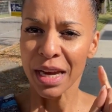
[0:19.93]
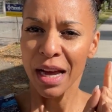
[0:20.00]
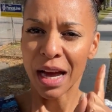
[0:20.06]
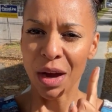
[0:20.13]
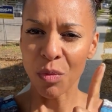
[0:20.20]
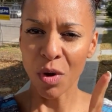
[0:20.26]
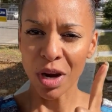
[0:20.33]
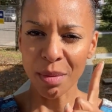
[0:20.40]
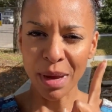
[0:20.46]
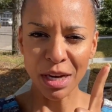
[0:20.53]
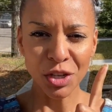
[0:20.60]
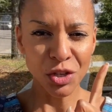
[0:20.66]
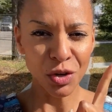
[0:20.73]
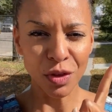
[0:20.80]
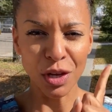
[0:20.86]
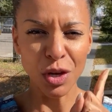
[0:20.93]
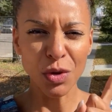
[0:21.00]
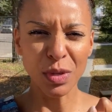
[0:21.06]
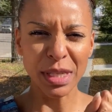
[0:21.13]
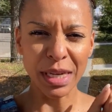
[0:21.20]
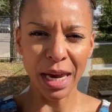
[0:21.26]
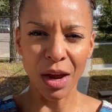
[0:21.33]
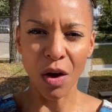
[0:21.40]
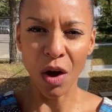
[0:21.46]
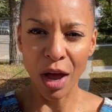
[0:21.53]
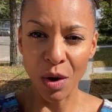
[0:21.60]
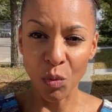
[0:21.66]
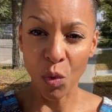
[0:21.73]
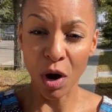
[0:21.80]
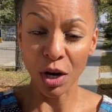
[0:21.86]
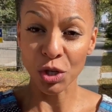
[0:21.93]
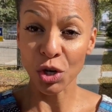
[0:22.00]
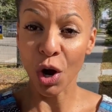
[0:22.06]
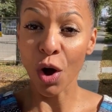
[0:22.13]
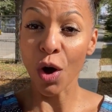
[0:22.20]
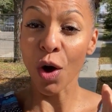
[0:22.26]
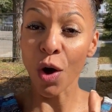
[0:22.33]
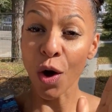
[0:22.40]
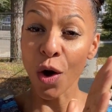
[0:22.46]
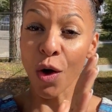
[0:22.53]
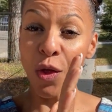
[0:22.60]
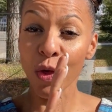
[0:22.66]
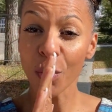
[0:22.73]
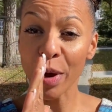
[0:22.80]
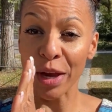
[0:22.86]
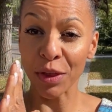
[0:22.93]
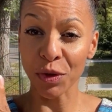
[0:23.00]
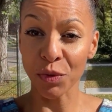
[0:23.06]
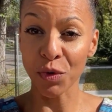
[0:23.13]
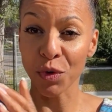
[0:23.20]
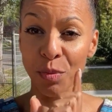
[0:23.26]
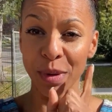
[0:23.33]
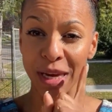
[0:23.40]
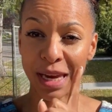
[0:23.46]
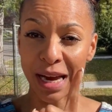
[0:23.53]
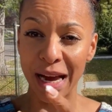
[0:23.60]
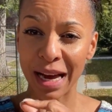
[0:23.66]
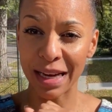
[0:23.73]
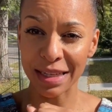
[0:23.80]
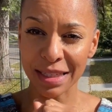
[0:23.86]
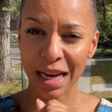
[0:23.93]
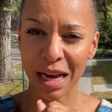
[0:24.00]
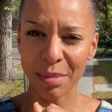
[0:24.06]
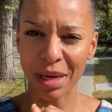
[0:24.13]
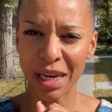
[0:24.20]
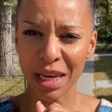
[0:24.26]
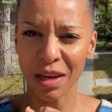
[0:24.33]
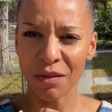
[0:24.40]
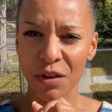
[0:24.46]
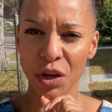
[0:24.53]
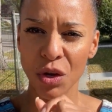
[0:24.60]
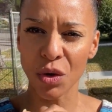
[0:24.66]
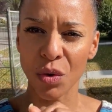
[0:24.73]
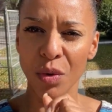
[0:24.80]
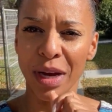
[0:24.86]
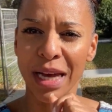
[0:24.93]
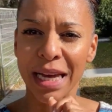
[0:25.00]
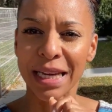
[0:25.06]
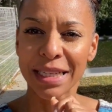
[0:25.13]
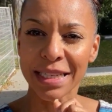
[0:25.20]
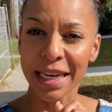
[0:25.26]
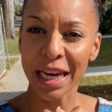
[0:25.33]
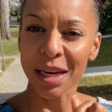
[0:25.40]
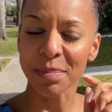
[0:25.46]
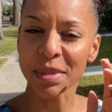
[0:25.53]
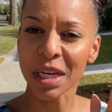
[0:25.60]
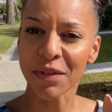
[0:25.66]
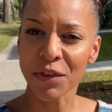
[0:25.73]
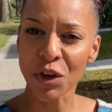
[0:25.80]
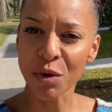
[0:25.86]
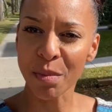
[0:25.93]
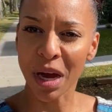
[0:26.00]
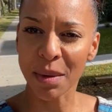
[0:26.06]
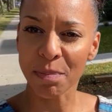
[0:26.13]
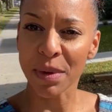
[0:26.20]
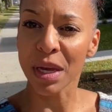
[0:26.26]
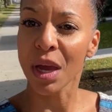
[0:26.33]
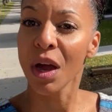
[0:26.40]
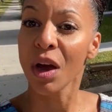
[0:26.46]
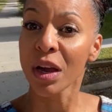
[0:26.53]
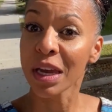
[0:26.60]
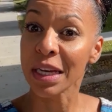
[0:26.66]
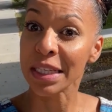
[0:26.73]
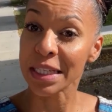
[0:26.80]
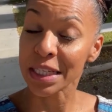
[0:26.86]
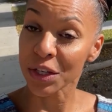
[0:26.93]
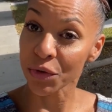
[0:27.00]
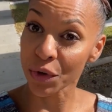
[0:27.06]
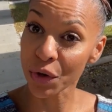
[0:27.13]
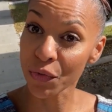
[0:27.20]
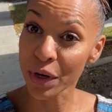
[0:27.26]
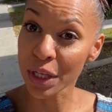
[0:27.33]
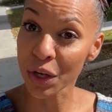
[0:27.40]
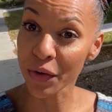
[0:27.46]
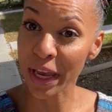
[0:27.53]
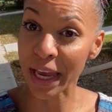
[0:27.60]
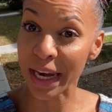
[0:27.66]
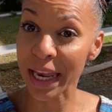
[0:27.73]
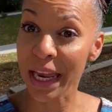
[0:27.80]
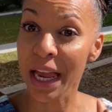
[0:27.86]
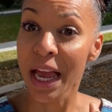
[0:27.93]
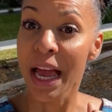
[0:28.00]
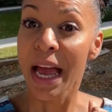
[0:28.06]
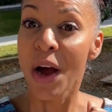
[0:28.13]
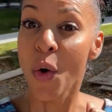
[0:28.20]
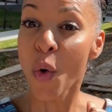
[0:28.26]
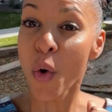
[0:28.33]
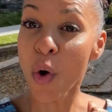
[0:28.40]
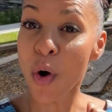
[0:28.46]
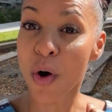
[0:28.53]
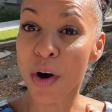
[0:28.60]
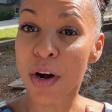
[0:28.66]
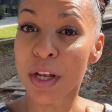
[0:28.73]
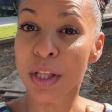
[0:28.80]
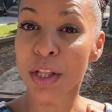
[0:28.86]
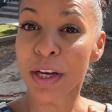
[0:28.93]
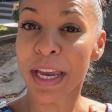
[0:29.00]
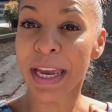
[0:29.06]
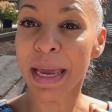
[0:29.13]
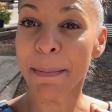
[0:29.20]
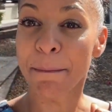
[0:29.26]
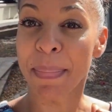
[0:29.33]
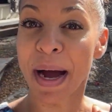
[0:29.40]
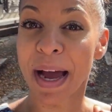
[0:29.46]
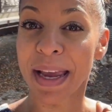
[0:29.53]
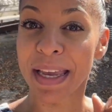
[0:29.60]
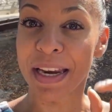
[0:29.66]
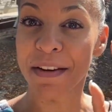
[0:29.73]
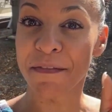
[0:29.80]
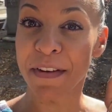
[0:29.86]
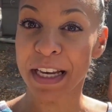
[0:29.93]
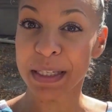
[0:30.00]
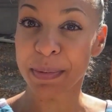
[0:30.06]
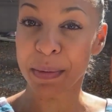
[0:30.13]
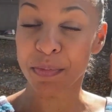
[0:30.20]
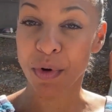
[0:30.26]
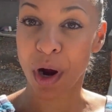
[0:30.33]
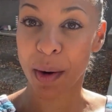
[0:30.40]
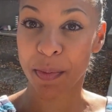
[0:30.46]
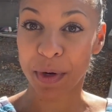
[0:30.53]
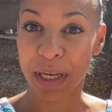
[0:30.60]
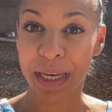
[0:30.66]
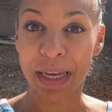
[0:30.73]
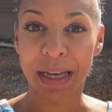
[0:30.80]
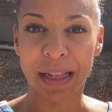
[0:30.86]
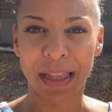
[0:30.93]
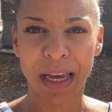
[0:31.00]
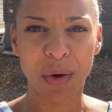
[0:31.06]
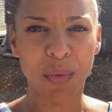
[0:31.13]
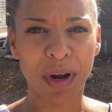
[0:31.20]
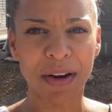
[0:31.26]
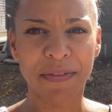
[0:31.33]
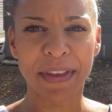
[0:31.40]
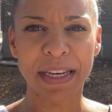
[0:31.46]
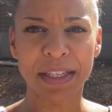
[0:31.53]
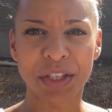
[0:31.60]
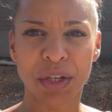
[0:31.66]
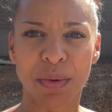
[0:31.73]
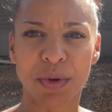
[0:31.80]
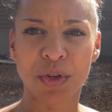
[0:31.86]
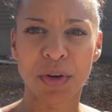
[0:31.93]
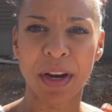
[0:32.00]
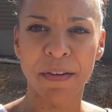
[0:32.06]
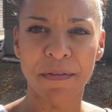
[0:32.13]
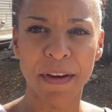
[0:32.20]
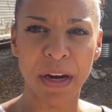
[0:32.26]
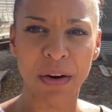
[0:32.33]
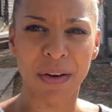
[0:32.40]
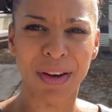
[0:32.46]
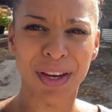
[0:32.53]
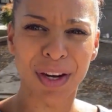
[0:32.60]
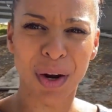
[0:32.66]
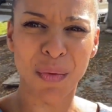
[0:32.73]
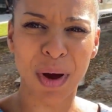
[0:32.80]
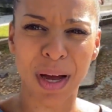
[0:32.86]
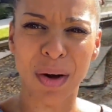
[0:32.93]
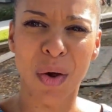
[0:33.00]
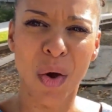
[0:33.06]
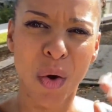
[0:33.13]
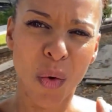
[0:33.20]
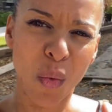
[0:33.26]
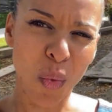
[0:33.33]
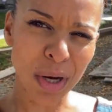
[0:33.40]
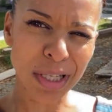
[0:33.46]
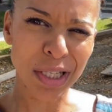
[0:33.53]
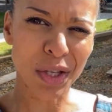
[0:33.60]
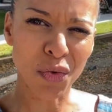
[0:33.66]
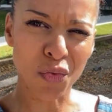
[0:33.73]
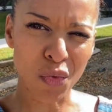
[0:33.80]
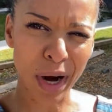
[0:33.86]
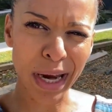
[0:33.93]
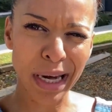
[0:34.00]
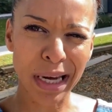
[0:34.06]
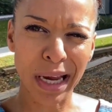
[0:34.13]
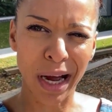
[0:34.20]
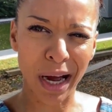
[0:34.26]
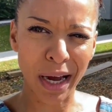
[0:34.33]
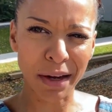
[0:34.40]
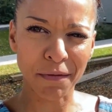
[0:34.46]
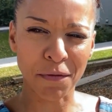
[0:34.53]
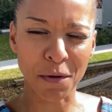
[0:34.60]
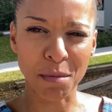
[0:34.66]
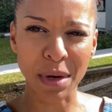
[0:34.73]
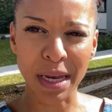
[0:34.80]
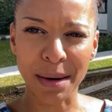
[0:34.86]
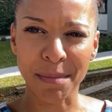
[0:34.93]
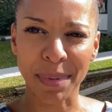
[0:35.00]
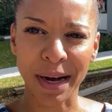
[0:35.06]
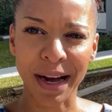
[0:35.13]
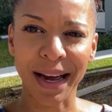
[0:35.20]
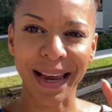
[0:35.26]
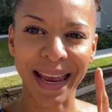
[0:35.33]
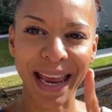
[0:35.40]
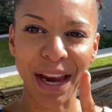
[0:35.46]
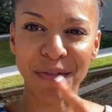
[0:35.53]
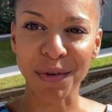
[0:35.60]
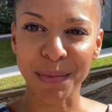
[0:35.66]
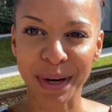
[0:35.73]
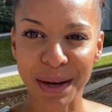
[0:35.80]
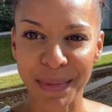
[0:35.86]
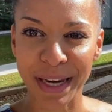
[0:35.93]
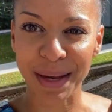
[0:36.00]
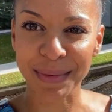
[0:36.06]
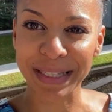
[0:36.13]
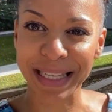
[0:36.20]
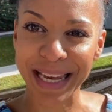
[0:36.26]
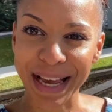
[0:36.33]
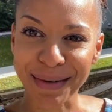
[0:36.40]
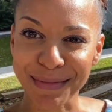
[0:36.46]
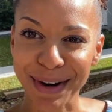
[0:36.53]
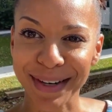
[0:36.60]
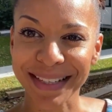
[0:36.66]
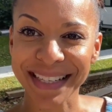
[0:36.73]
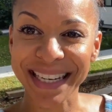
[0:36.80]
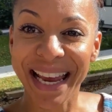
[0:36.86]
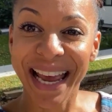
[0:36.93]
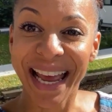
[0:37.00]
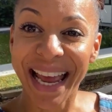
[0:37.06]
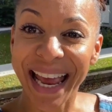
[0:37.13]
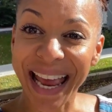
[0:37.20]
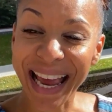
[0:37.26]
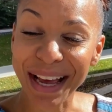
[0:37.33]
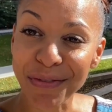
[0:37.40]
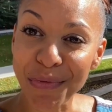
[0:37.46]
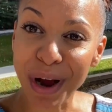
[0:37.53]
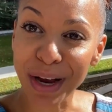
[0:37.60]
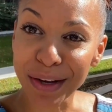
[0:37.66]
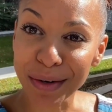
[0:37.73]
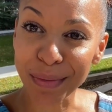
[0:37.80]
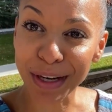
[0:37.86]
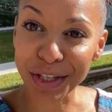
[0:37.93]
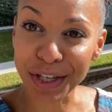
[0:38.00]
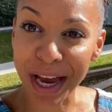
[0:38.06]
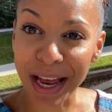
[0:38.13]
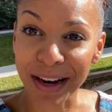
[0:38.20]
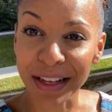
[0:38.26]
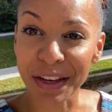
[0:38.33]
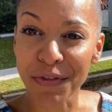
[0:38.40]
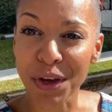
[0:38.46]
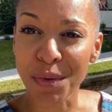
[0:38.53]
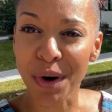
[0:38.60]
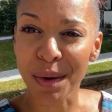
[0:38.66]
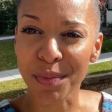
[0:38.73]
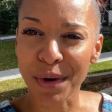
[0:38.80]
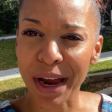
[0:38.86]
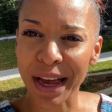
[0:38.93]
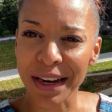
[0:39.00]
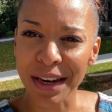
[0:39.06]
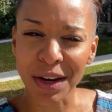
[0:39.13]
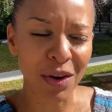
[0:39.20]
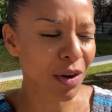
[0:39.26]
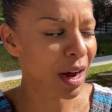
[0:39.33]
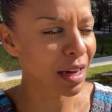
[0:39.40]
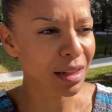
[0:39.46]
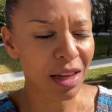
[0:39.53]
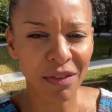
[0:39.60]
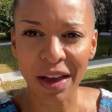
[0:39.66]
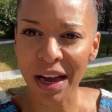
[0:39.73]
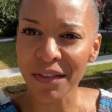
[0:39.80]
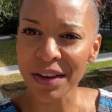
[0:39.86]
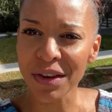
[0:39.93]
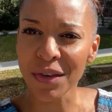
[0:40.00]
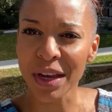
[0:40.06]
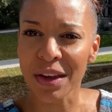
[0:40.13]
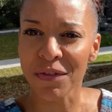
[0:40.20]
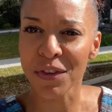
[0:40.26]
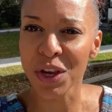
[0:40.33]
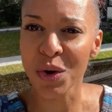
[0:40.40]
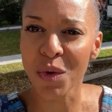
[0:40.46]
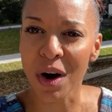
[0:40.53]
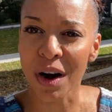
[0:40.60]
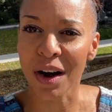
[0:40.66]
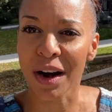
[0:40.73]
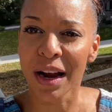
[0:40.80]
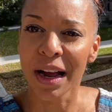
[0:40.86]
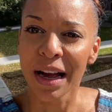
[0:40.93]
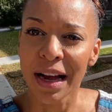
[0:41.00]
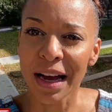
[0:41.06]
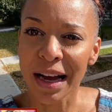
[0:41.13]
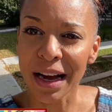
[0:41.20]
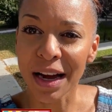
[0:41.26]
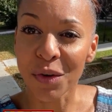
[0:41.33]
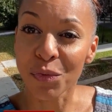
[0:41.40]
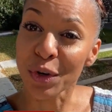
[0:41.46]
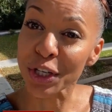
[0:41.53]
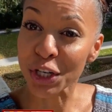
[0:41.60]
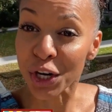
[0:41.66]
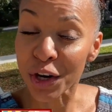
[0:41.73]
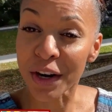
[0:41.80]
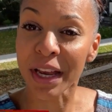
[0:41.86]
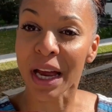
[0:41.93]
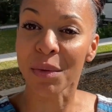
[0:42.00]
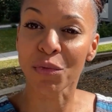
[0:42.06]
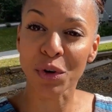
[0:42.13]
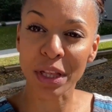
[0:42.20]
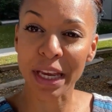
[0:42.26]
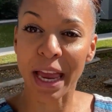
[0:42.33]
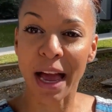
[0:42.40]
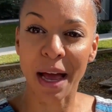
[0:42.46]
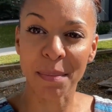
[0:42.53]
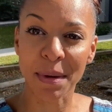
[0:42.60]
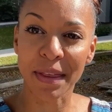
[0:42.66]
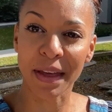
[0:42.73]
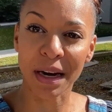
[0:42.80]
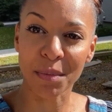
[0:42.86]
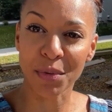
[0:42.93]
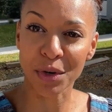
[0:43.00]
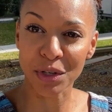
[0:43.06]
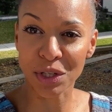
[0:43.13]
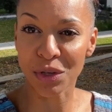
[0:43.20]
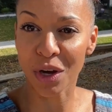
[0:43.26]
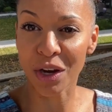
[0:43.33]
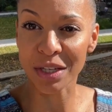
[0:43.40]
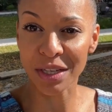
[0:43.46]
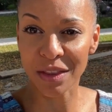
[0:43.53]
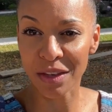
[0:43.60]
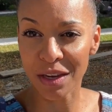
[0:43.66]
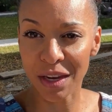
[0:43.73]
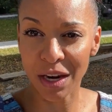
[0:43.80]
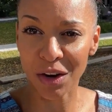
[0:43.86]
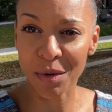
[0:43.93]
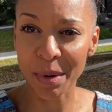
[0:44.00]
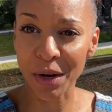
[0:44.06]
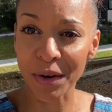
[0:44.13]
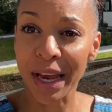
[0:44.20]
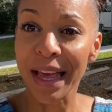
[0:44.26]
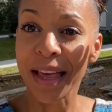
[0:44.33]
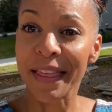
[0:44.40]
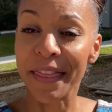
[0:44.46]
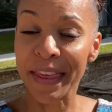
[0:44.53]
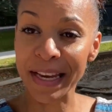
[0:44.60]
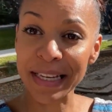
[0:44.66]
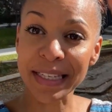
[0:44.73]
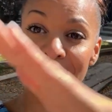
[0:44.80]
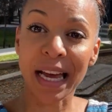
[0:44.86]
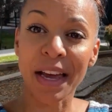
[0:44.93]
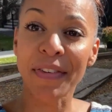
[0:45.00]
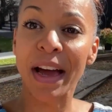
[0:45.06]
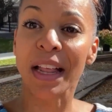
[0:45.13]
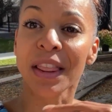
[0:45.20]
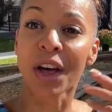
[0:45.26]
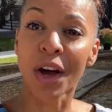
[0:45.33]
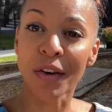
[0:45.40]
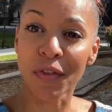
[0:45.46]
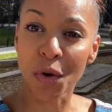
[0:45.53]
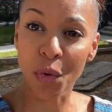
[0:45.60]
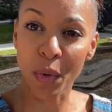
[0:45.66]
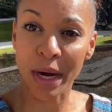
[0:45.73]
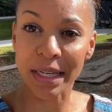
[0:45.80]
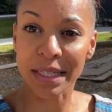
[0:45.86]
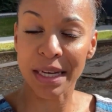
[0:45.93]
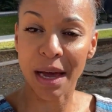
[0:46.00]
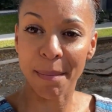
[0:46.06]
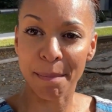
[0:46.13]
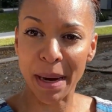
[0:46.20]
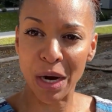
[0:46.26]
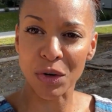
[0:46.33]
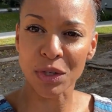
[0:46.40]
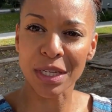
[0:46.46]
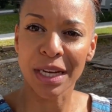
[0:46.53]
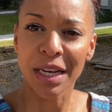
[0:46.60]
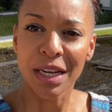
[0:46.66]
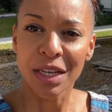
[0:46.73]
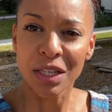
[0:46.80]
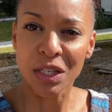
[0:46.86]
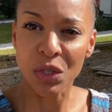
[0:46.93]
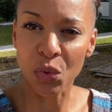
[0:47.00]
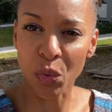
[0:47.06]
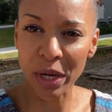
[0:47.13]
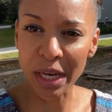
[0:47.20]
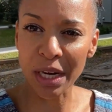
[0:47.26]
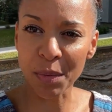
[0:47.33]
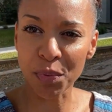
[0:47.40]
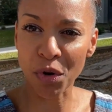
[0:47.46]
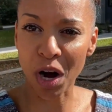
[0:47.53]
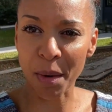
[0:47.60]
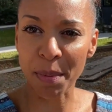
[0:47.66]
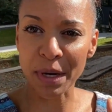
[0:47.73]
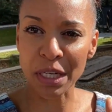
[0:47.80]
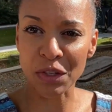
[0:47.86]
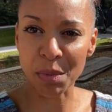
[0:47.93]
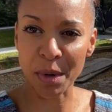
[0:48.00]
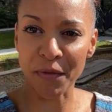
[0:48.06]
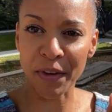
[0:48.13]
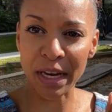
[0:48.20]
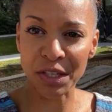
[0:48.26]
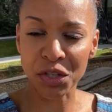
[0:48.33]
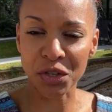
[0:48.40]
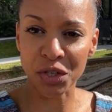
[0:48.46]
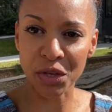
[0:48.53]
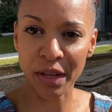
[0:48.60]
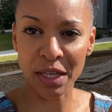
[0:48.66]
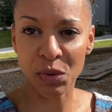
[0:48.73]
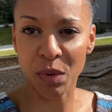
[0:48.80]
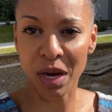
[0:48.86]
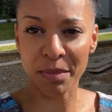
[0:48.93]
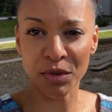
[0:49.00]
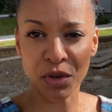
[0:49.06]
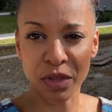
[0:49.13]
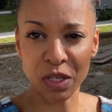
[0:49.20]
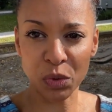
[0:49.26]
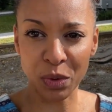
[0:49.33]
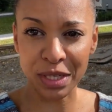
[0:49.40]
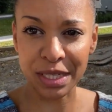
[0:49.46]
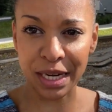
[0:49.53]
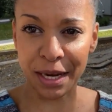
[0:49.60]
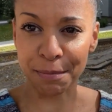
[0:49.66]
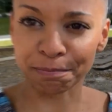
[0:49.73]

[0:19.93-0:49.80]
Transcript: I want to make sure that you stay and watch all the way through because I'm going to give you tips if you might be considering relocating or looking at buying an investment property like one of these two and trying to figure out, you know what? What's the right kind for me to buy? Hey everybody, my name is Leanna Martens and welcome to my channel. If you are brand new, I love having you. If you are returning, I'm really happy that I'm producing content that you care about. I've had a lot of requests about suited properties from investors, so that's why I'm doing this one today.